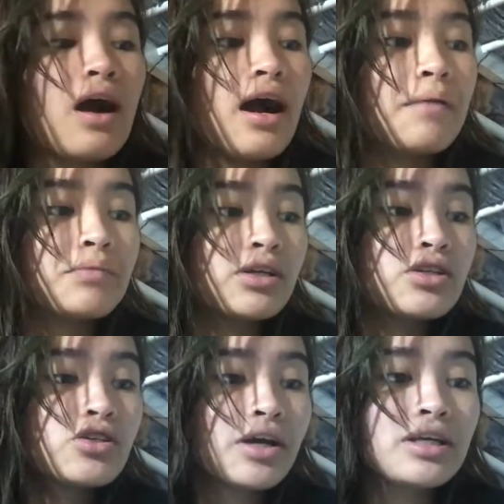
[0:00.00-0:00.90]
I'm gonna
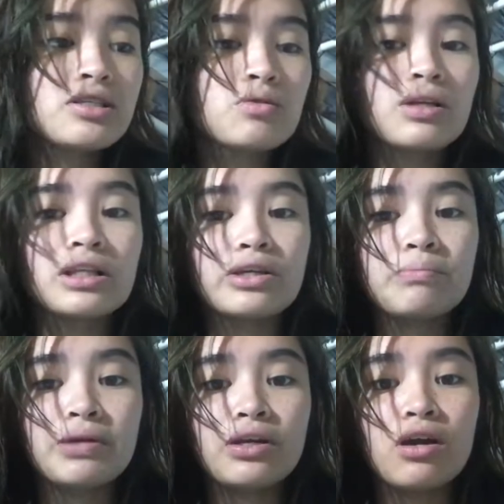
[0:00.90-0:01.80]
try and do a little
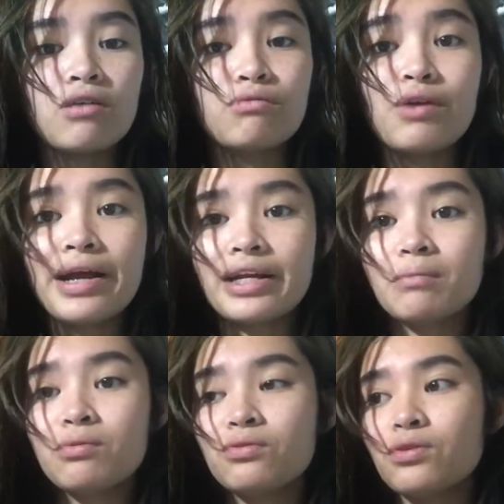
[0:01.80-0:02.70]
bit of writing
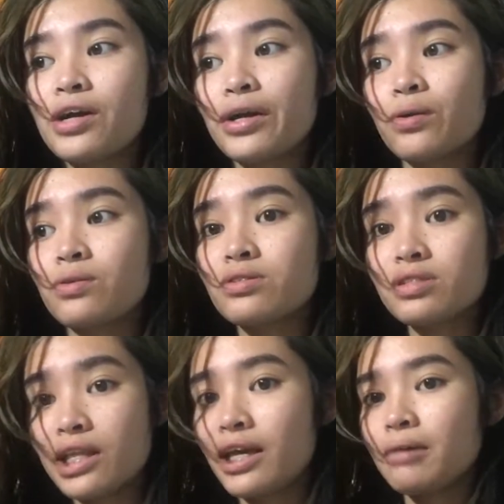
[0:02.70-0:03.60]
before I go to
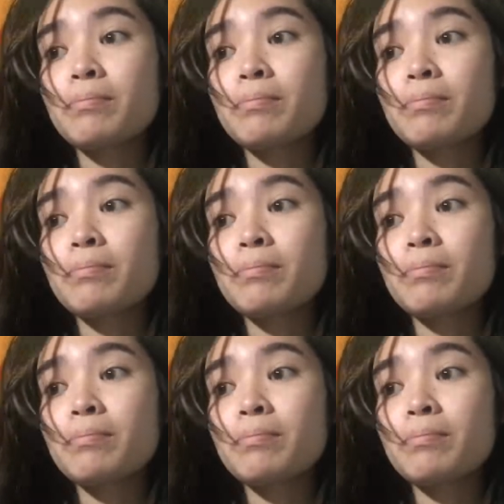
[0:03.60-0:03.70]
sleep.